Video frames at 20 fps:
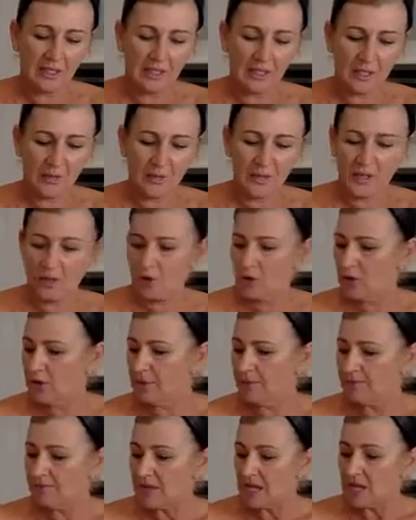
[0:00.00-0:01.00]
Here we go.
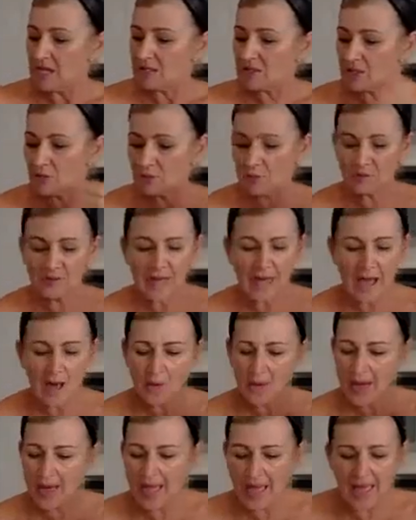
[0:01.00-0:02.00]
So
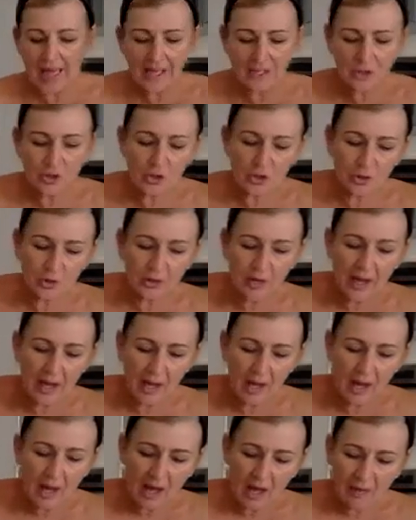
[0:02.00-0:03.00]
flour and sugar.
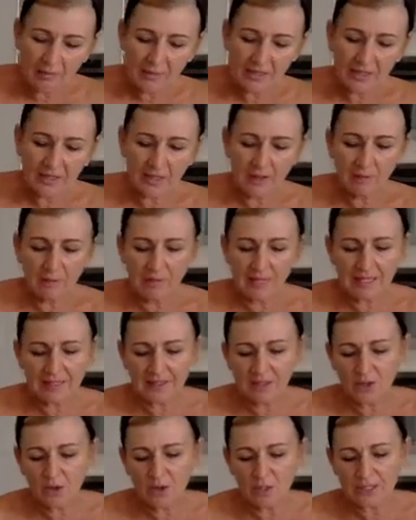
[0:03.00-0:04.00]
I'm just going to
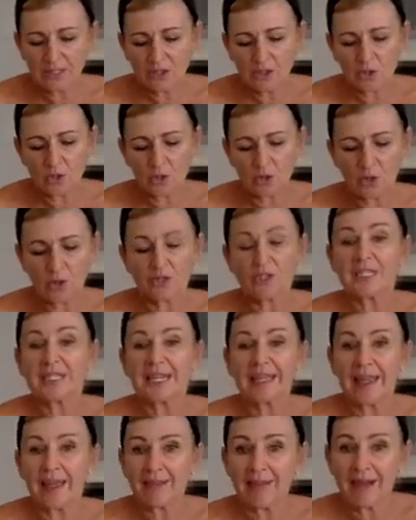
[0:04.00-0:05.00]
mix those two
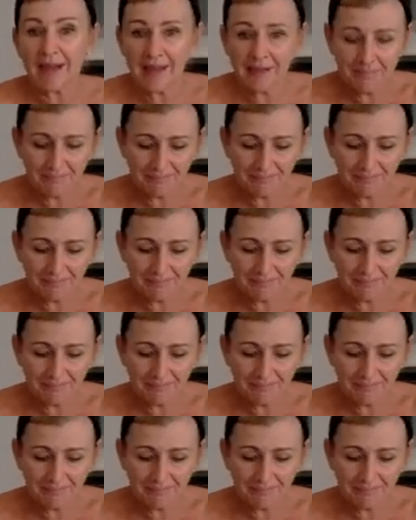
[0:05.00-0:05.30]
together.